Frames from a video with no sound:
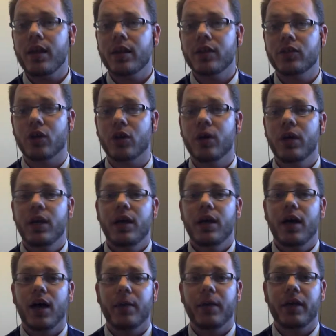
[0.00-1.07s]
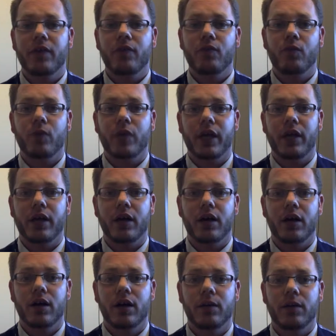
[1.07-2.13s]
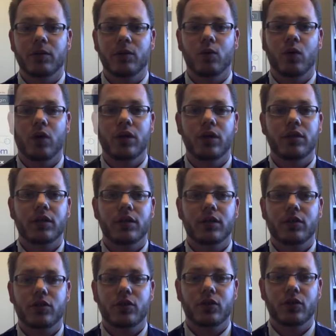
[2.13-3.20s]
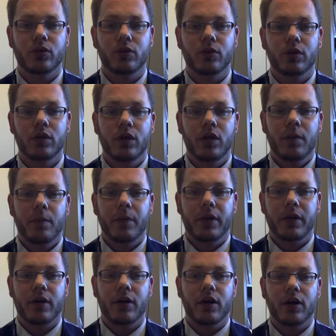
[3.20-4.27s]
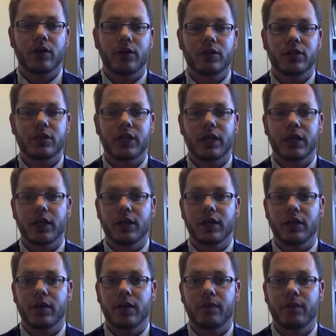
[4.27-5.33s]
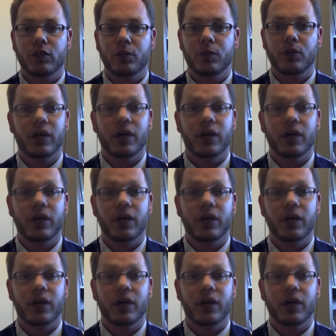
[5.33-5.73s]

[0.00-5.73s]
So if we want to better understand fishbone